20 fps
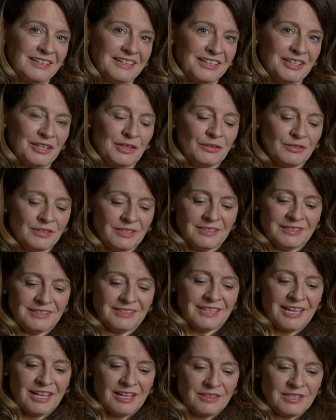You know,
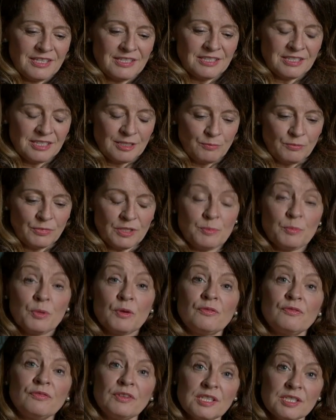there's simply
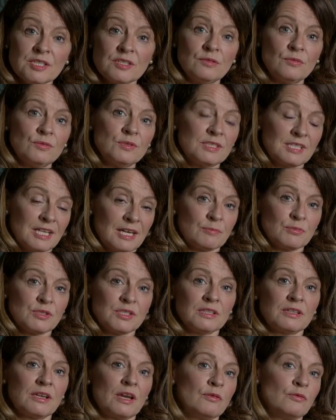professional steps
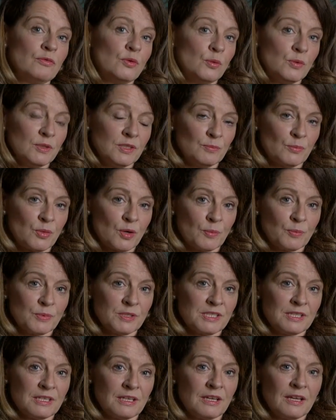to go forward in
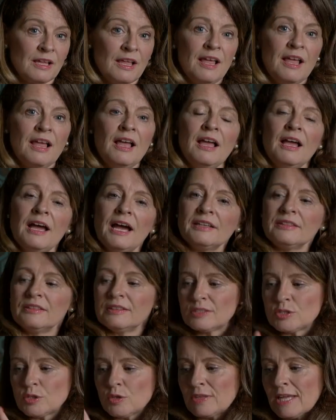property.
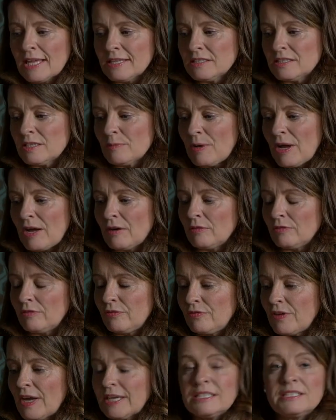And so that's about
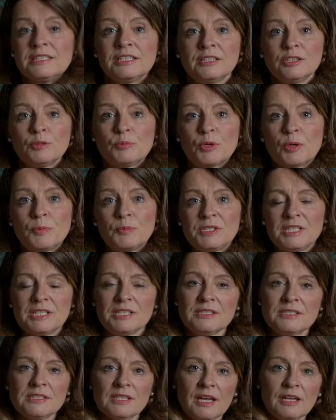finding the
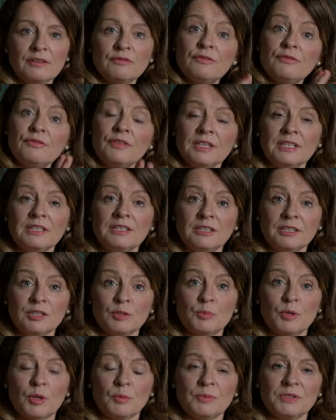properties and funding
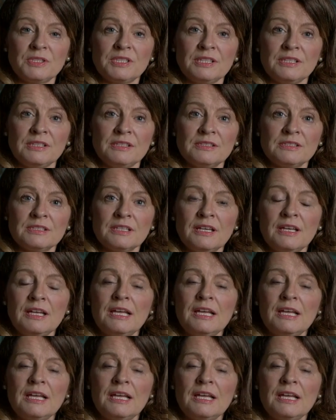the properties.